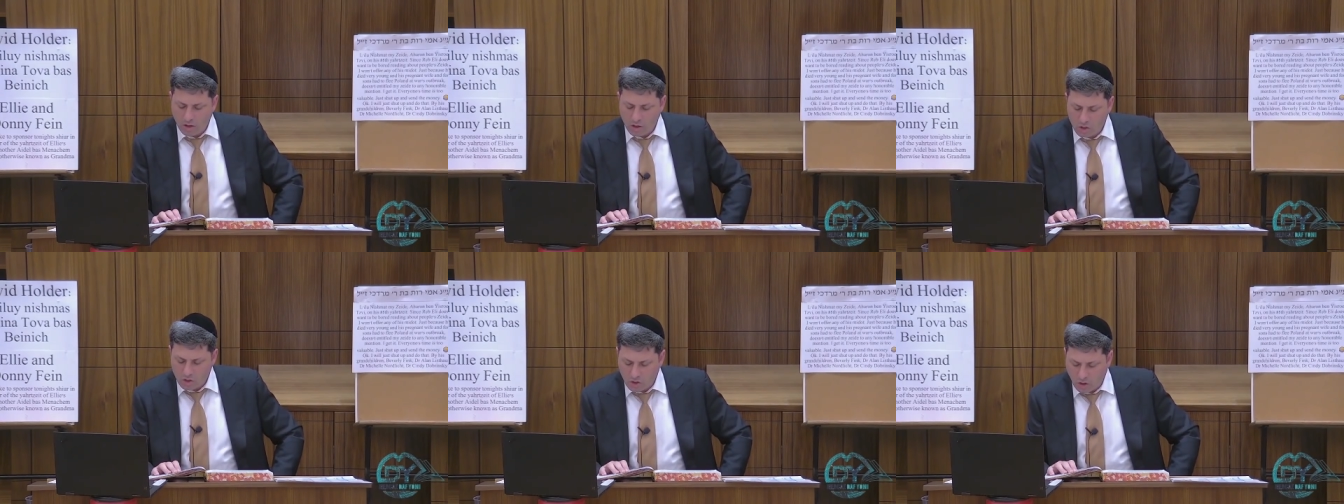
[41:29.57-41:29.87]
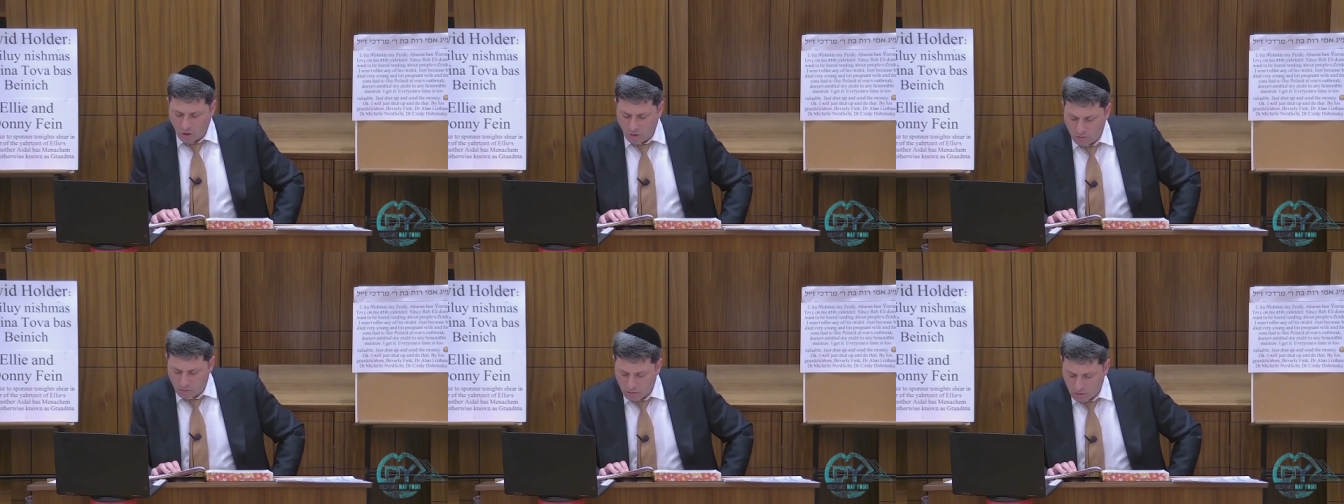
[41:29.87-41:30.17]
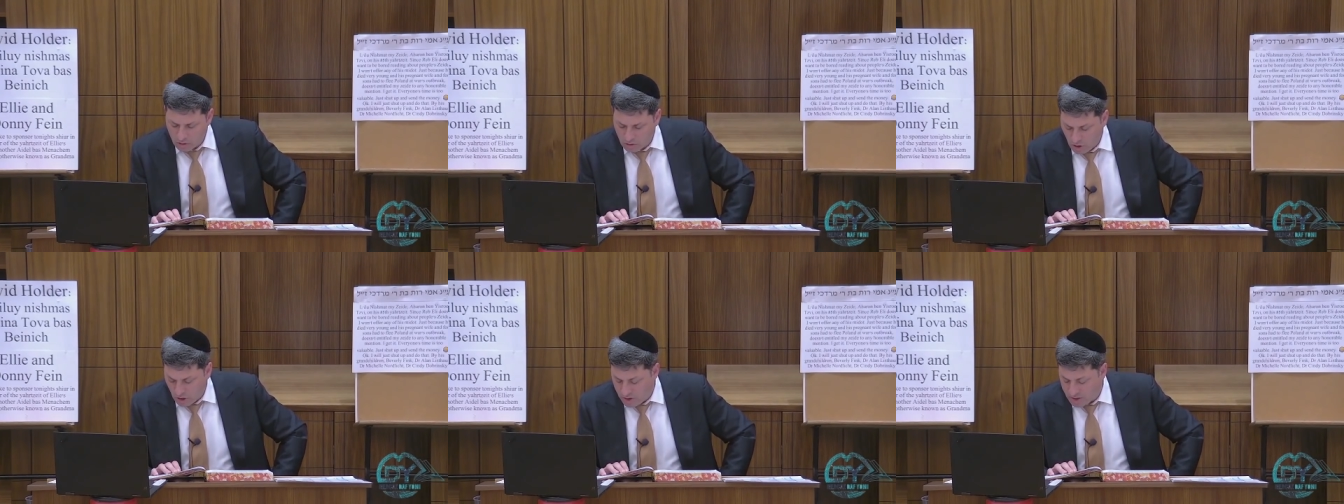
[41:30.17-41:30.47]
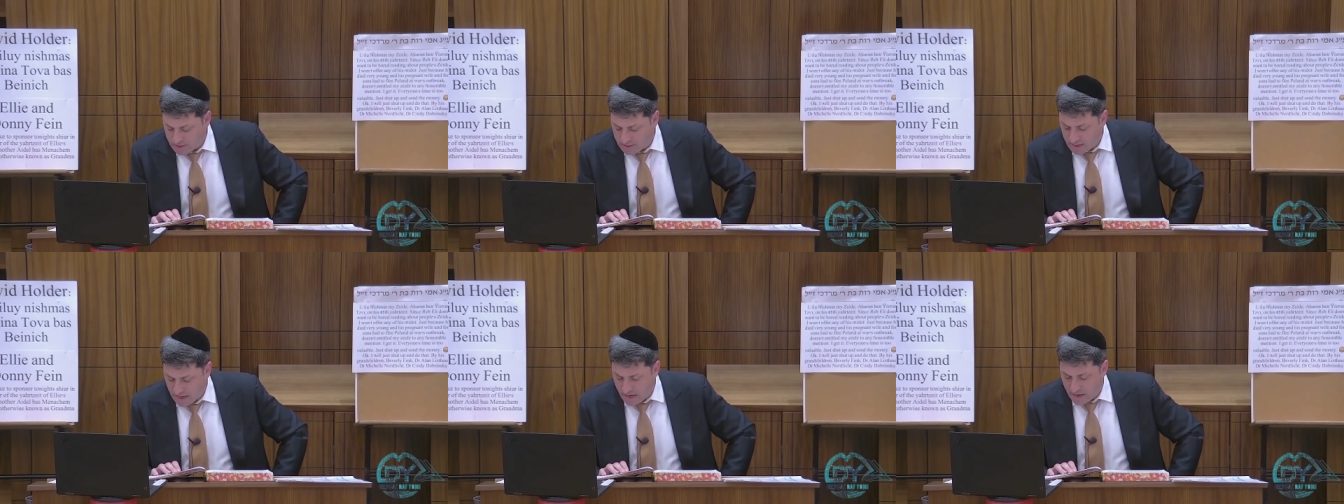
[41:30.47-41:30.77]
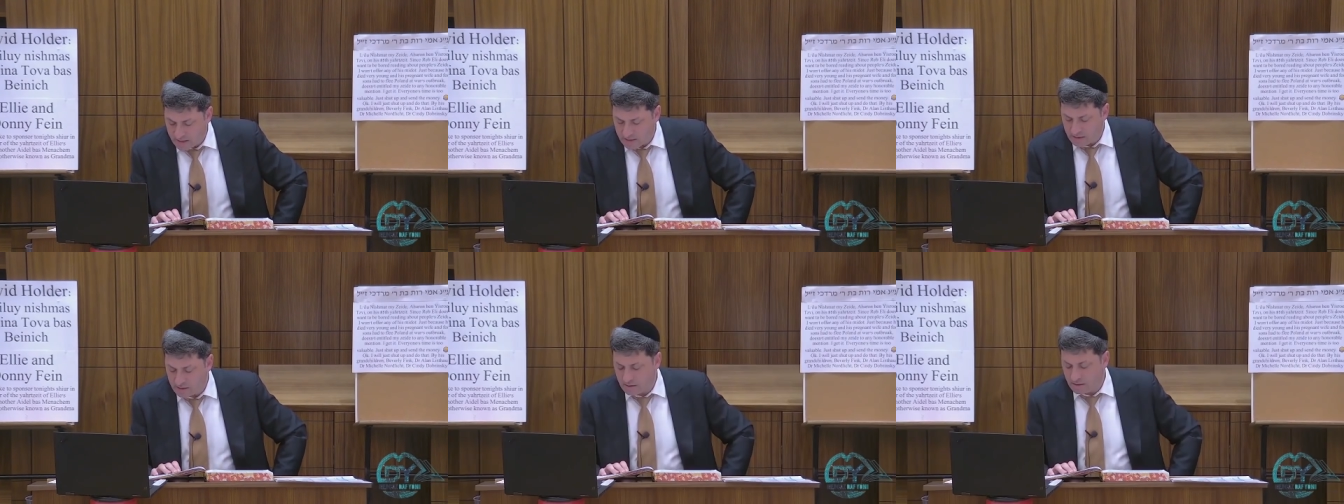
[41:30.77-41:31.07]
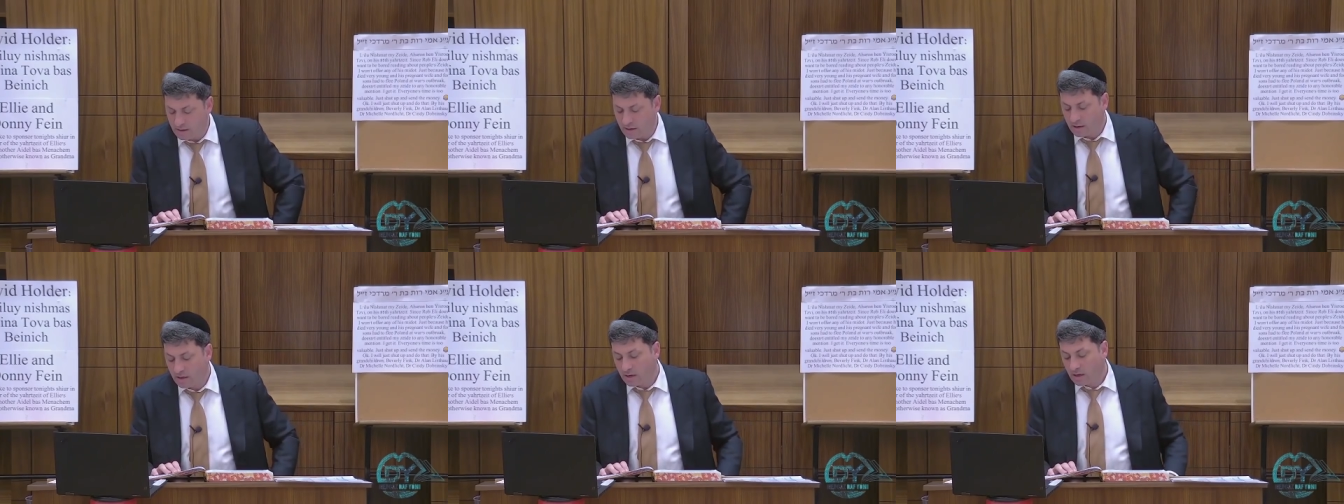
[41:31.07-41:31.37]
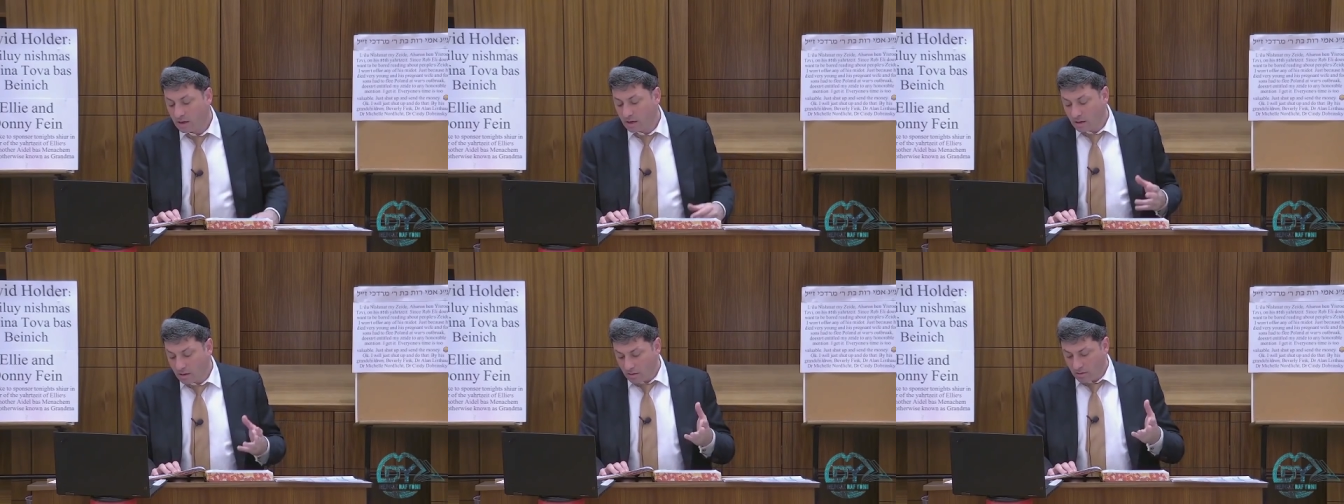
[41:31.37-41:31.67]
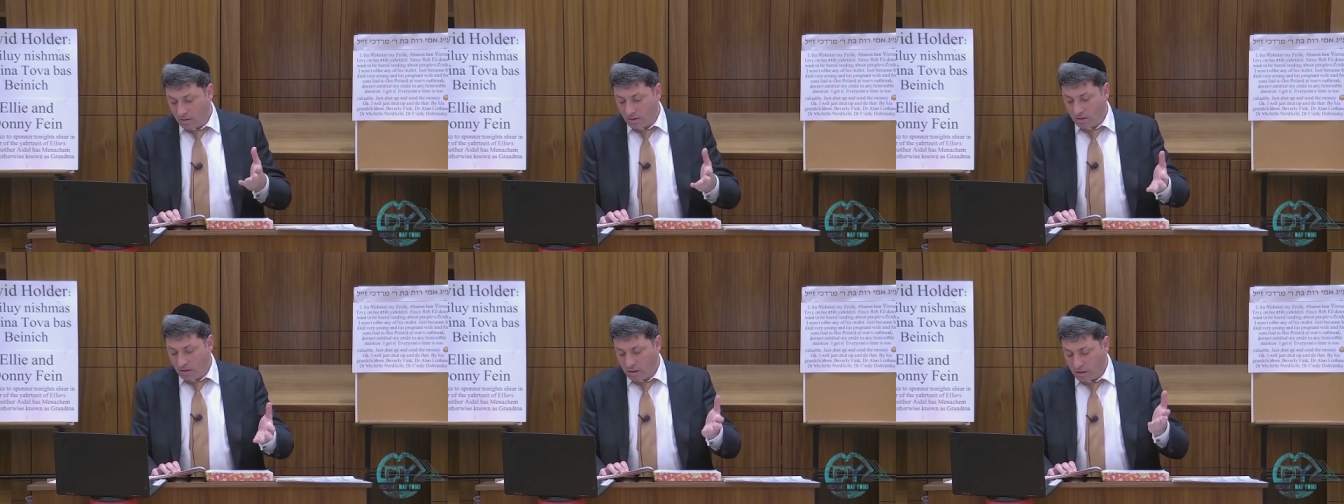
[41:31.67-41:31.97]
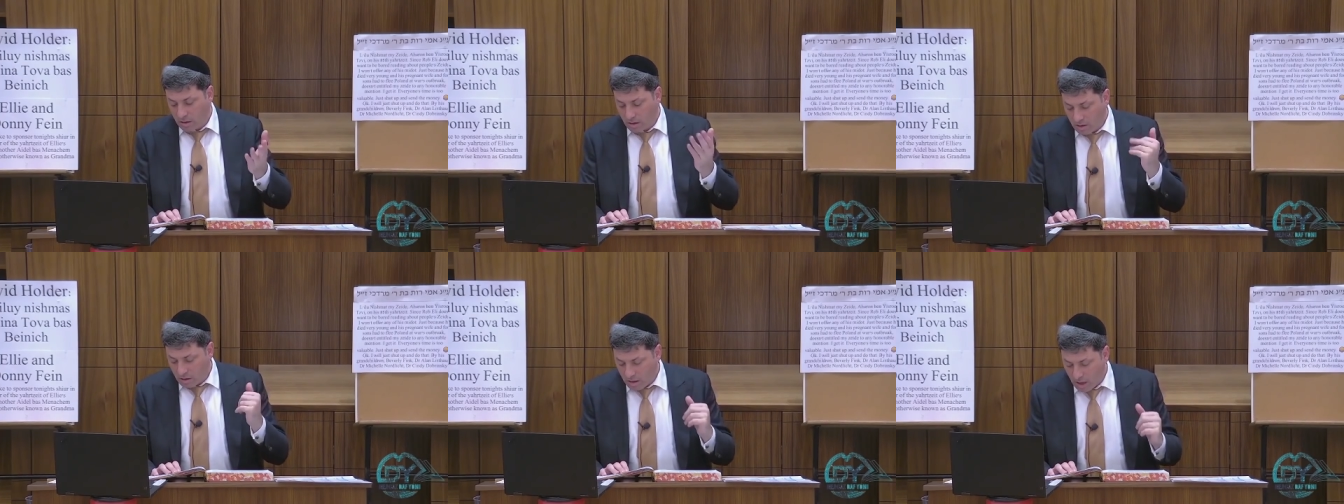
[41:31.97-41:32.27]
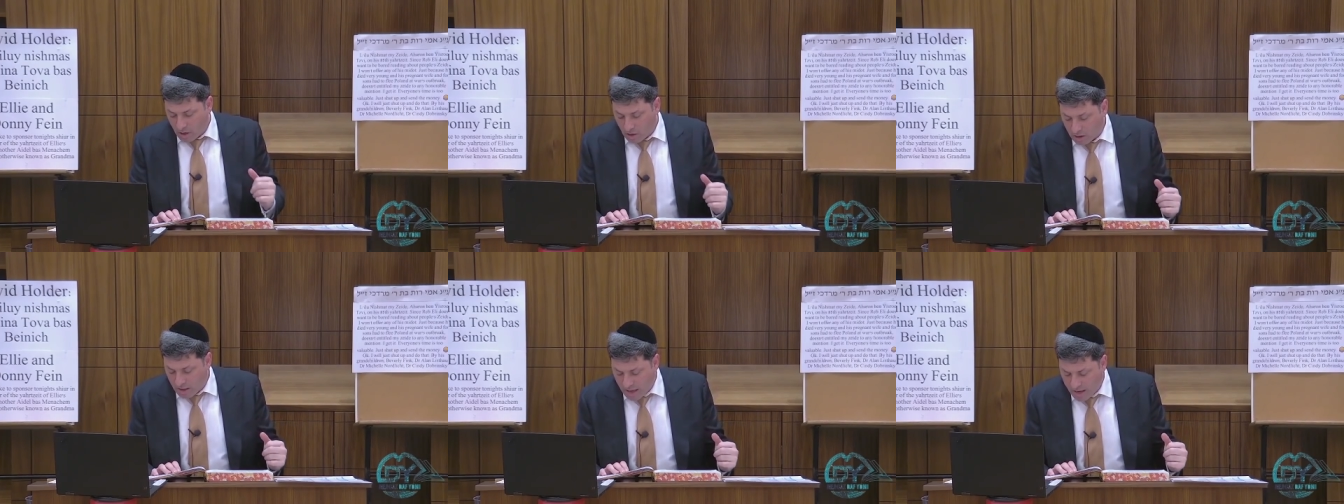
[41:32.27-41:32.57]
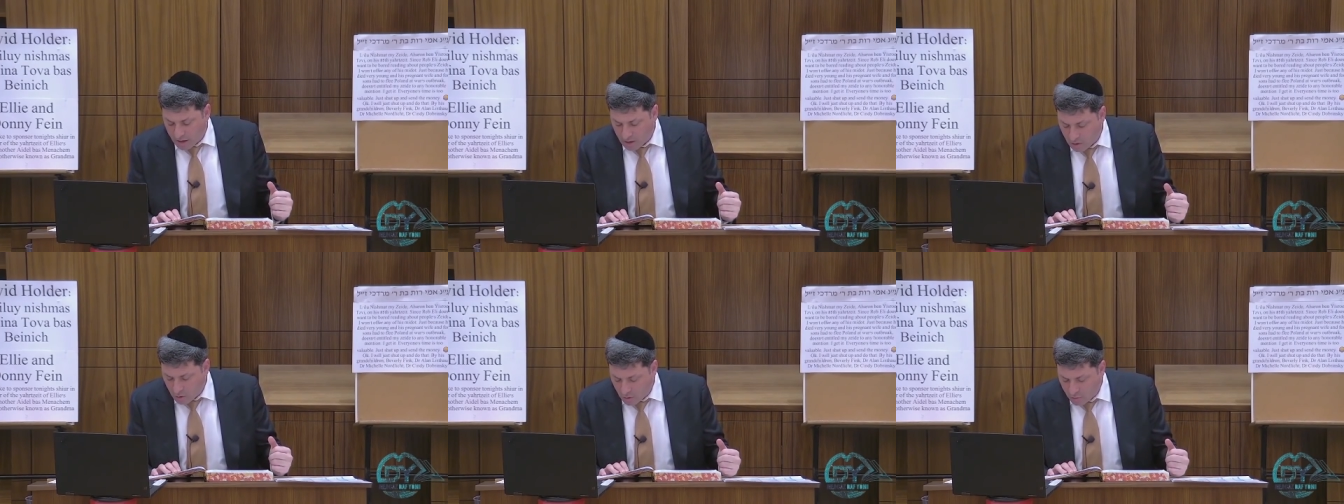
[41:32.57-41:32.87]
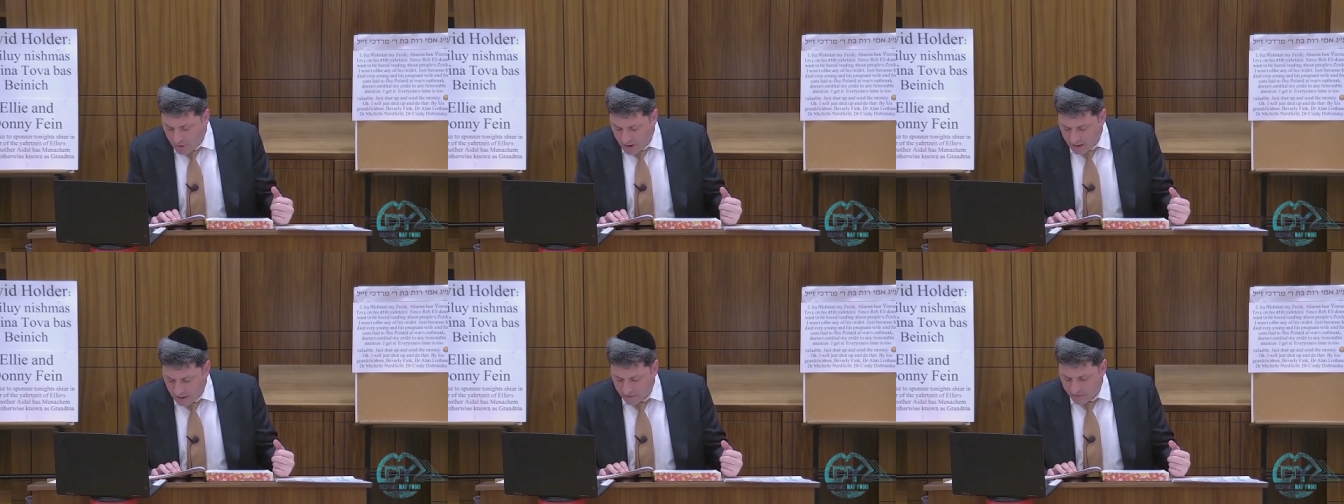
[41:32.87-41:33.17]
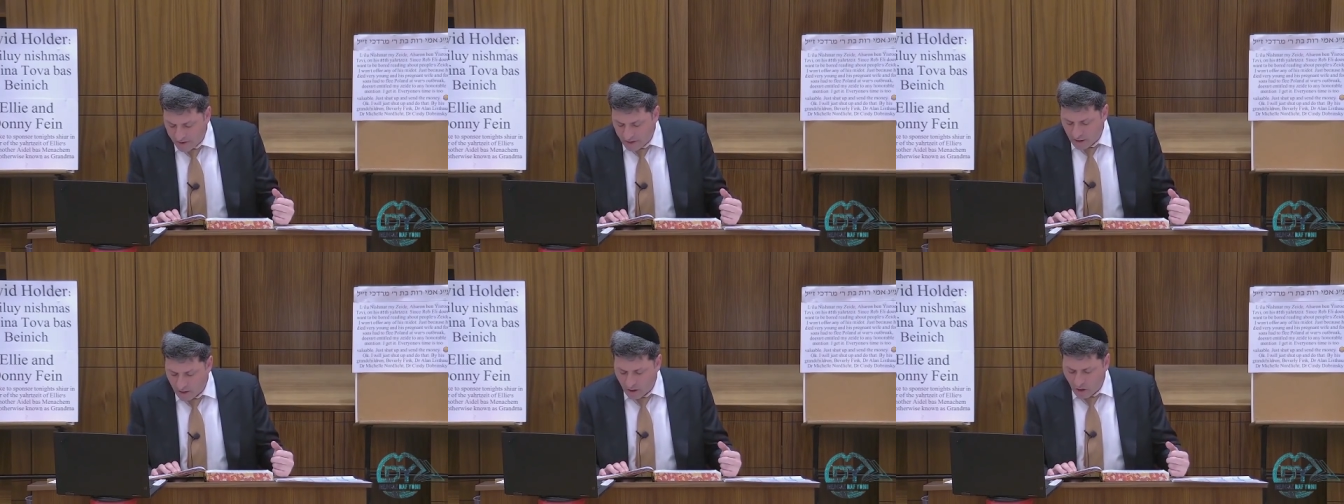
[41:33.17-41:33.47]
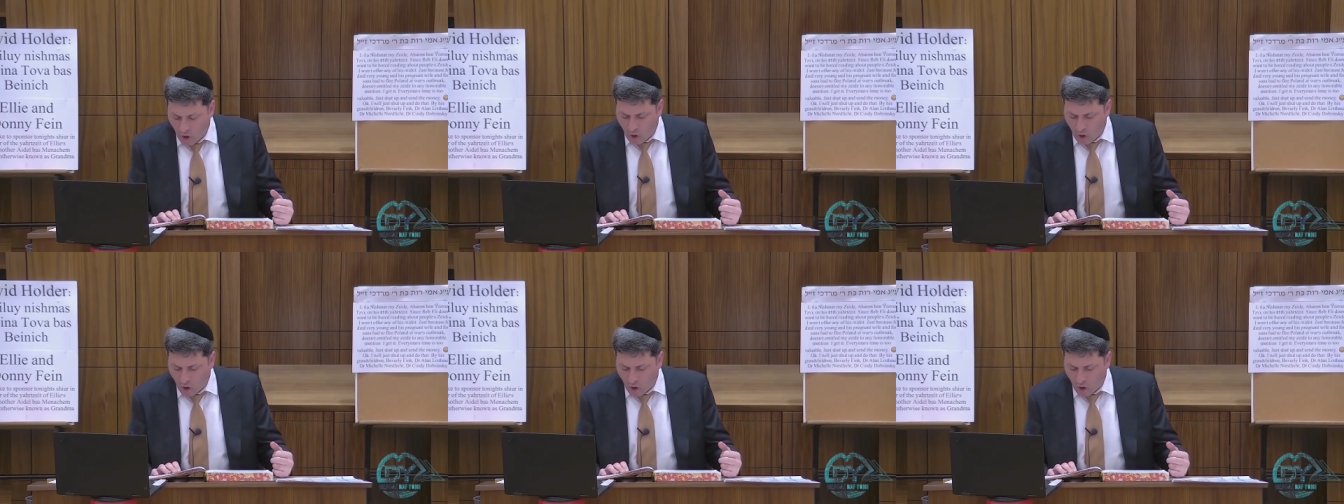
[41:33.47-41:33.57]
So the Torah says that you're allowed to do it by nevela.